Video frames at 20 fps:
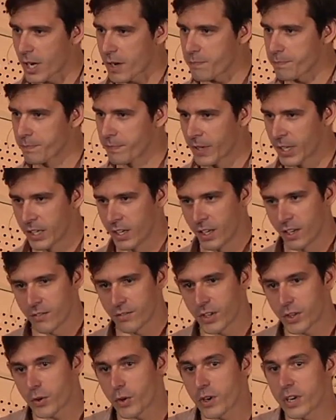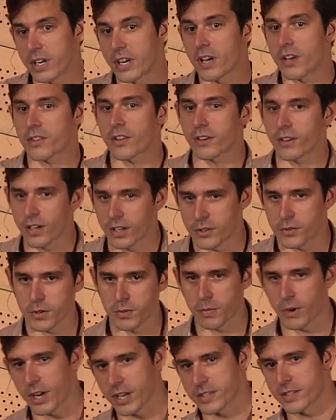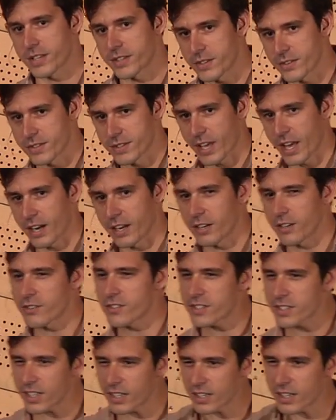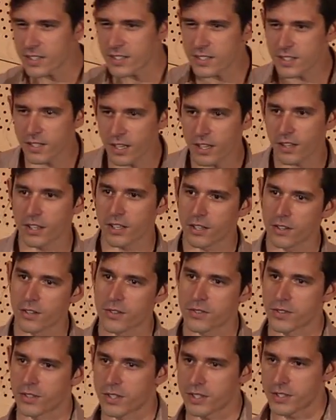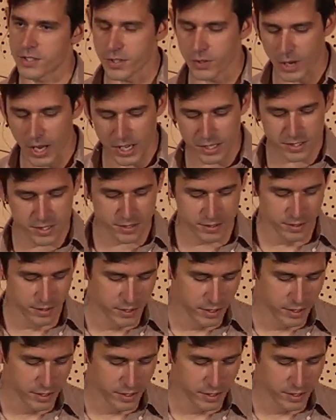up. If you throw another 100 processors at it, you're just going to get slightly closer to 2x.